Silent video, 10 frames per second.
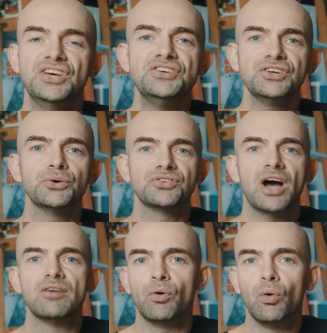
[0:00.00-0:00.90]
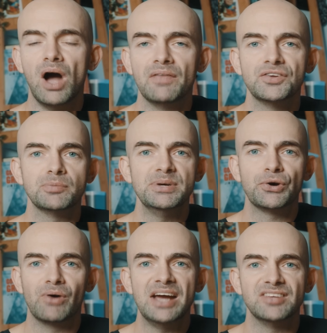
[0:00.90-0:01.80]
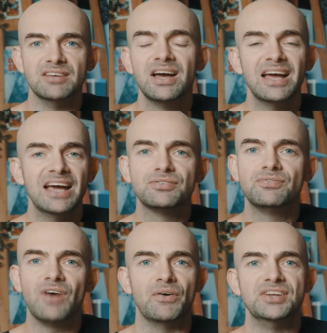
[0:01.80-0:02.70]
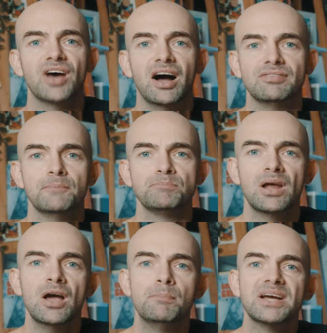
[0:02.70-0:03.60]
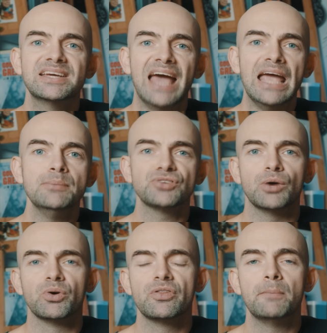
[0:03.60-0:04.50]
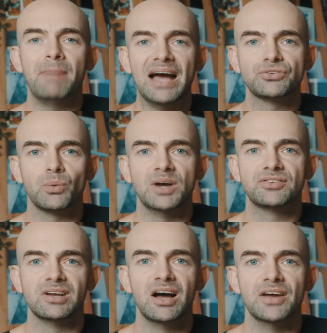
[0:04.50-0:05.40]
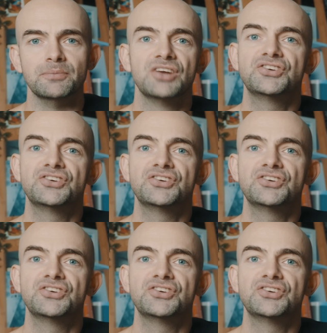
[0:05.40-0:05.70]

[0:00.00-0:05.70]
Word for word: Teaching yourself or others to be creative is very tough. But games are one of the best ways to learn.